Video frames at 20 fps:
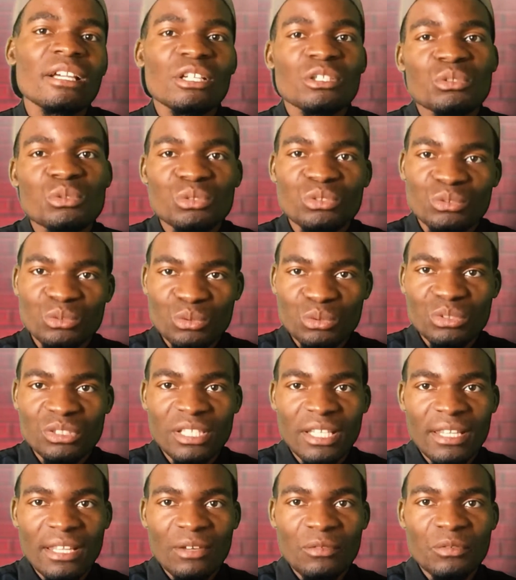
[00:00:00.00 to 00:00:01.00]
to
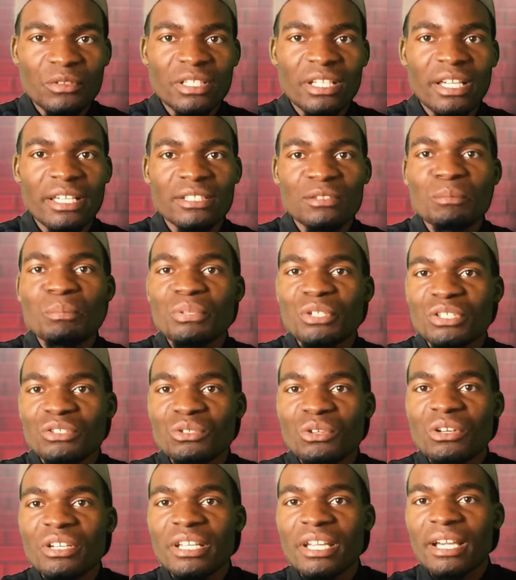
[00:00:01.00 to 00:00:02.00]
South Africa in
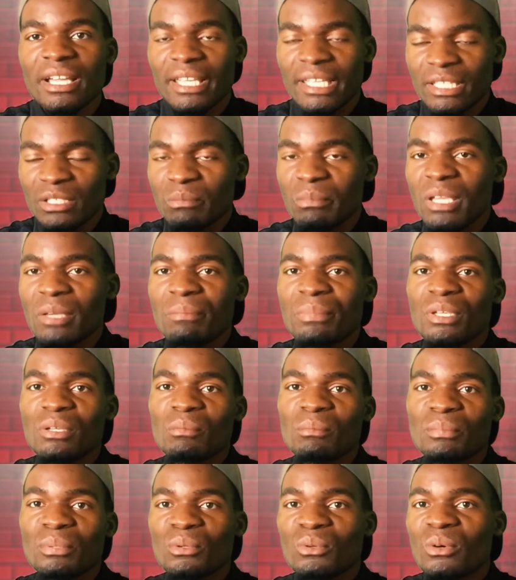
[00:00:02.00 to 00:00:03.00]
Pretoria and maybe
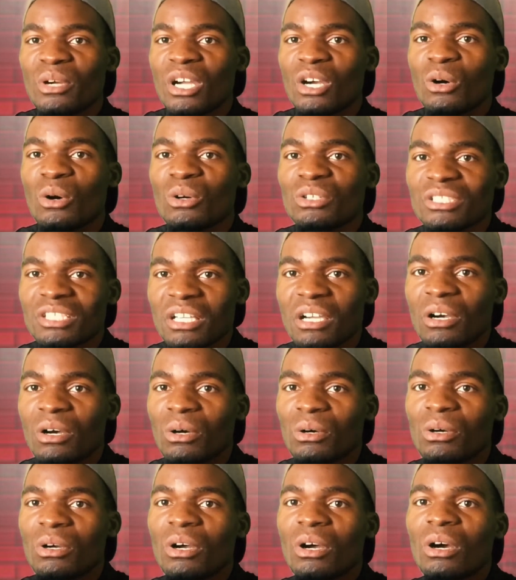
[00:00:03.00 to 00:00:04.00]
book a
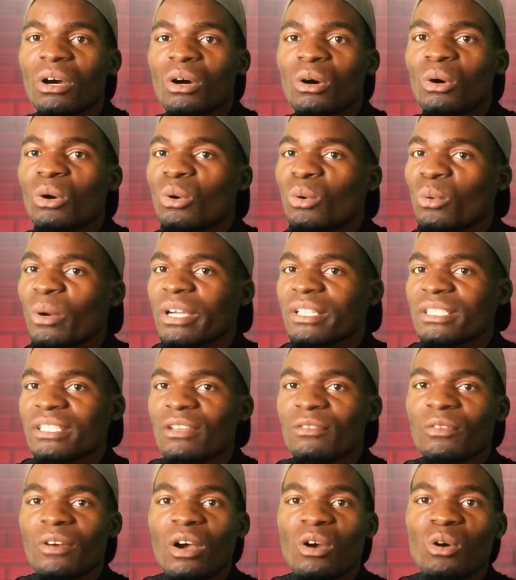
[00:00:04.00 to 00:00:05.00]
hotel or
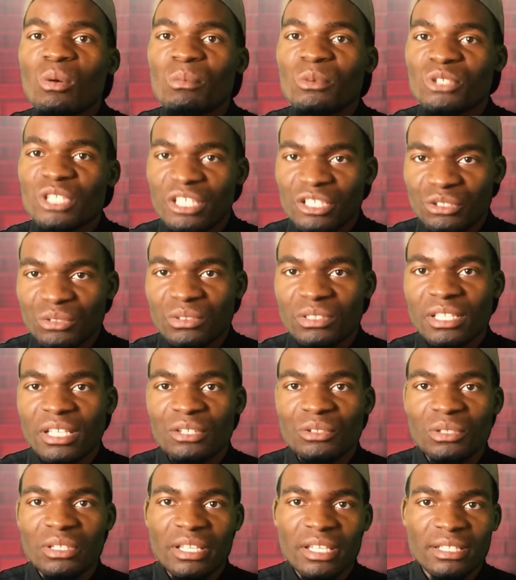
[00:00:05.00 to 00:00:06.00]
whatever accommodation that
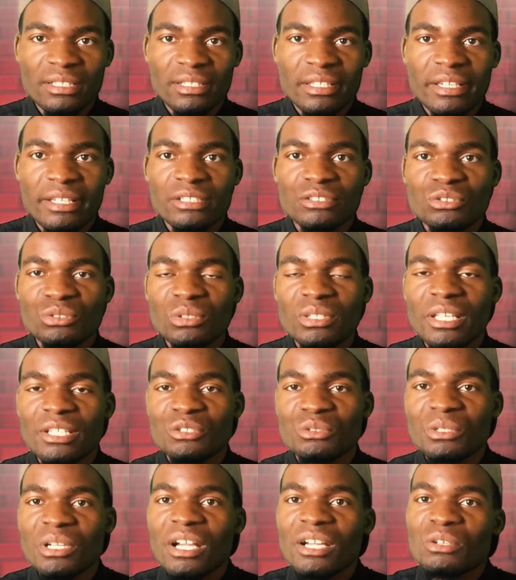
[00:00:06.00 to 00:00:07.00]
you can get, so that
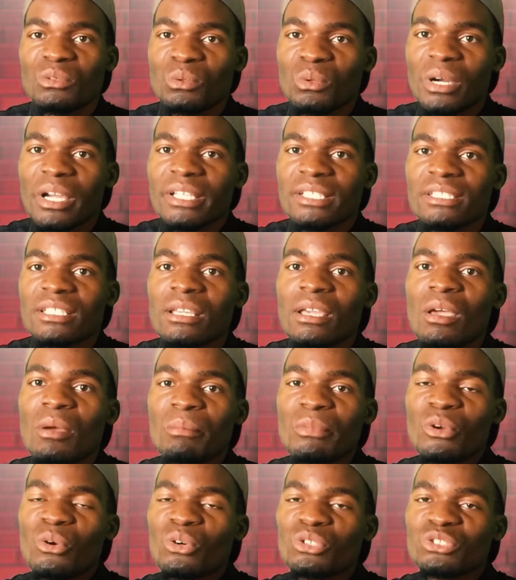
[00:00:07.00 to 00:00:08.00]
you can wait,
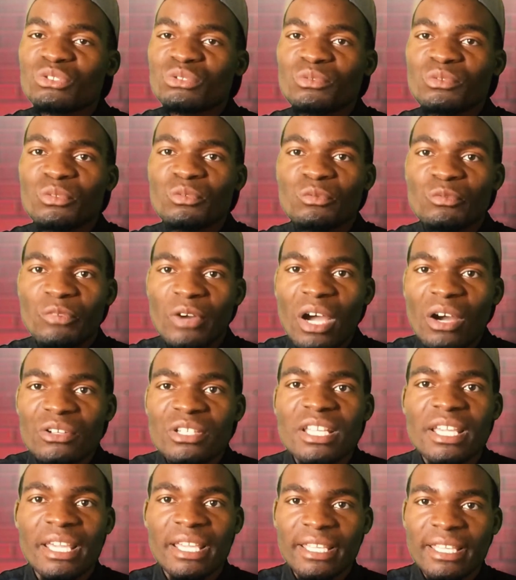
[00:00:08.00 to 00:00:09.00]
because we've
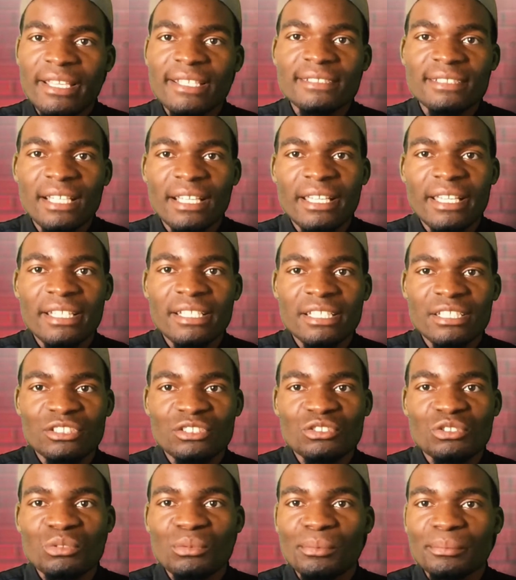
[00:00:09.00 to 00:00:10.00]
filed a case
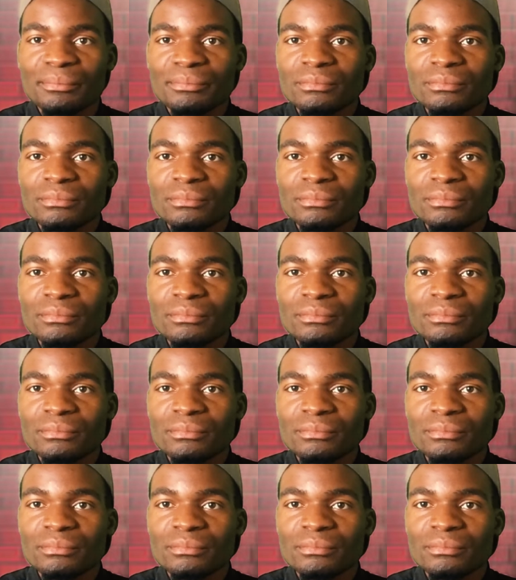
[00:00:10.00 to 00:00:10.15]
against you.